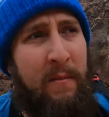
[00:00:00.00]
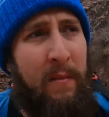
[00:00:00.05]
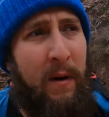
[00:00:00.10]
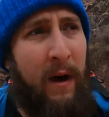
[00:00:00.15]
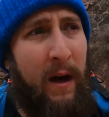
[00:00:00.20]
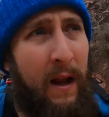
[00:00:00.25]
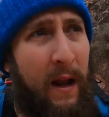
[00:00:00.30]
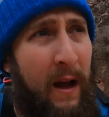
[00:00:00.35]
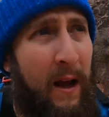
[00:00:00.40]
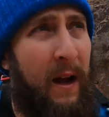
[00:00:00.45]

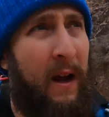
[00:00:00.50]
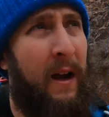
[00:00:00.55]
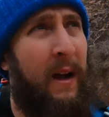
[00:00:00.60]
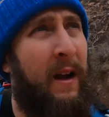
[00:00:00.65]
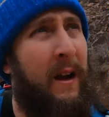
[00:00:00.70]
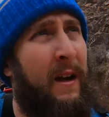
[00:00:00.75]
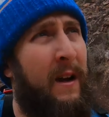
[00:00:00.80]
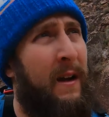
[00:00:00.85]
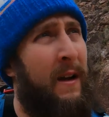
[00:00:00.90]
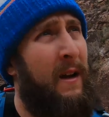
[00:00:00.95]
but
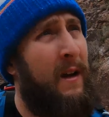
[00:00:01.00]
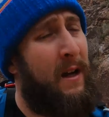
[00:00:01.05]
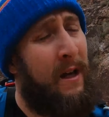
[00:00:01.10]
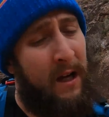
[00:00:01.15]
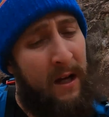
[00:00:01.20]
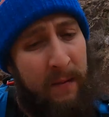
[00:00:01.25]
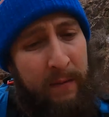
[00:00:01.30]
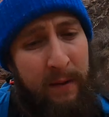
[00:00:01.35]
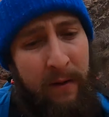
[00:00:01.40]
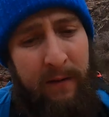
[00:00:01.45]

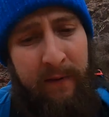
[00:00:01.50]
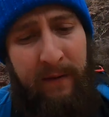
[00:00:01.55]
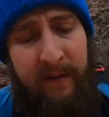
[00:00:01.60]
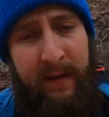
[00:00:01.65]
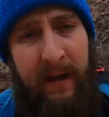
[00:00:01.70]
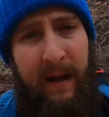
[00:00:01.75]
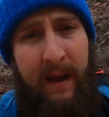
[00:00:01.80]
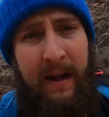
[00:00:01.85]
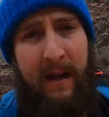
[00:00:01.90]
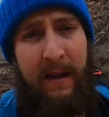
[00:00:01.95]
beautiful
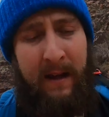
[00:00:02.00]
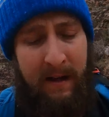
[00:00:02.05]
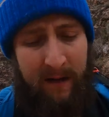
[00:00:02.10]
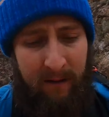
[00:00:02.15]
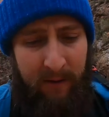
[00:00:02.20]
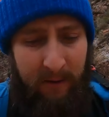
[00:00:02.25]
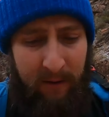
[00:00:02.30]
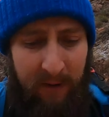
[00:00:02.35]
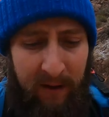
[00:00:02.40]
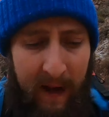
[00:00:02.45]
day,
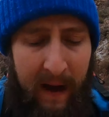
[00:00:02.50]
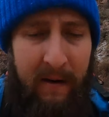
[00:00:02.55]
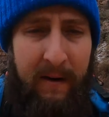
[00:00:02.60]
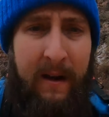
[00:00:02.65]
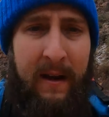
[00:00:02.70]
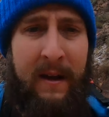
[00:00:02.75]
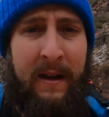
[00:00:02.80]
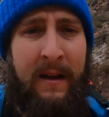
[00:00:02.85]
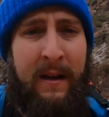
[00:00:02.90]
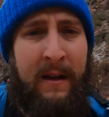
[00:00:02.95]
a little
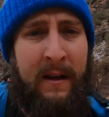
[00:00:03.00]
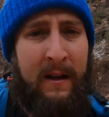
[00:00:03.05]
cloudy.